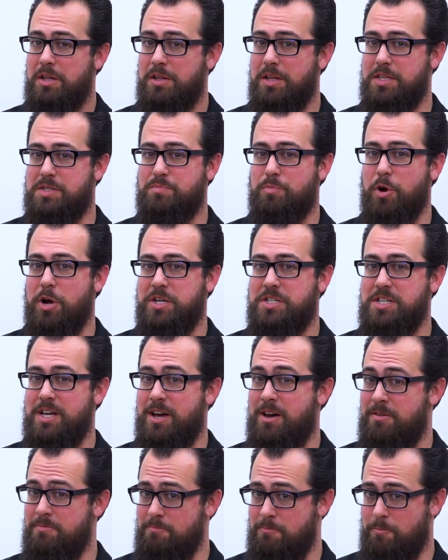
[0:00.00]
Let's break
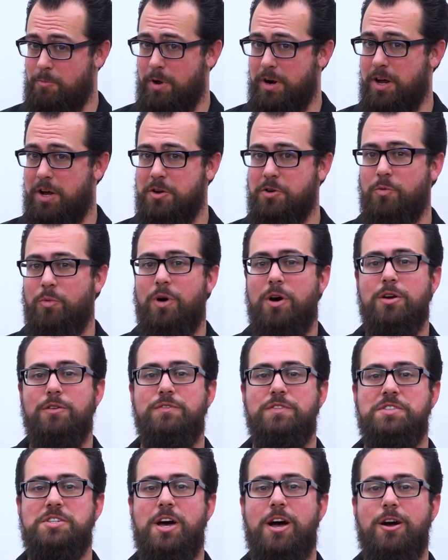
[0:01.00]
down what underwater
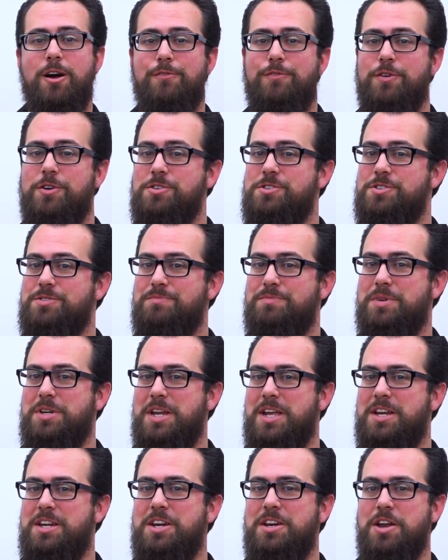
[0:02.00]
photographers
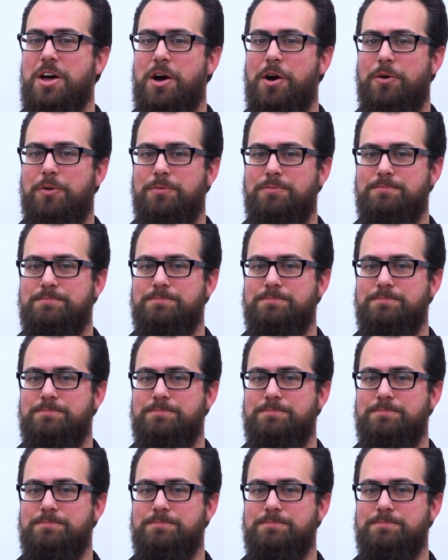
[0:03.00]
need to know.